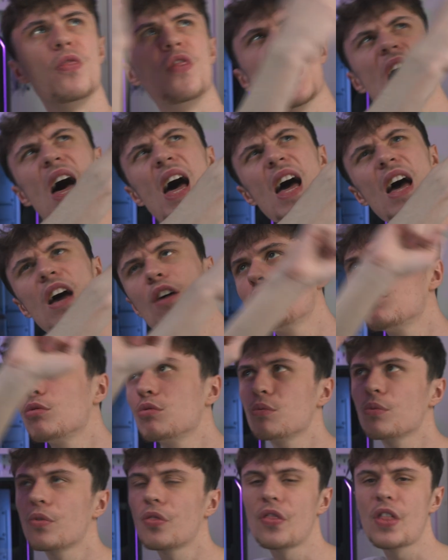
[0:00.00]
there
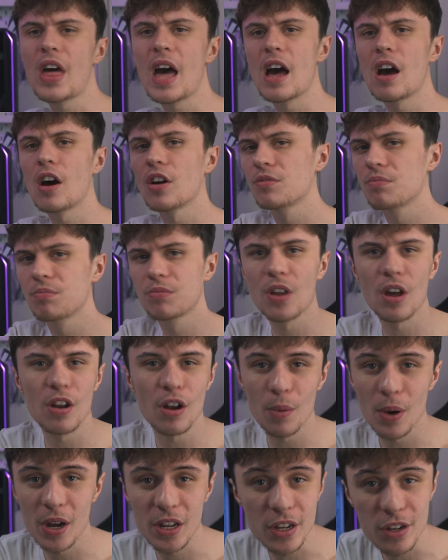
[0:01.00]
or there, I don't
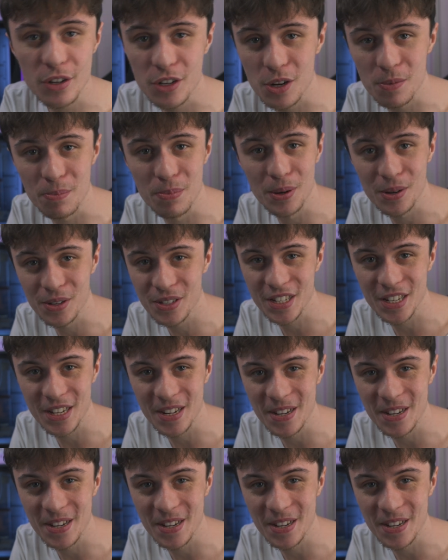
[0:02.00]
know where YouTube puts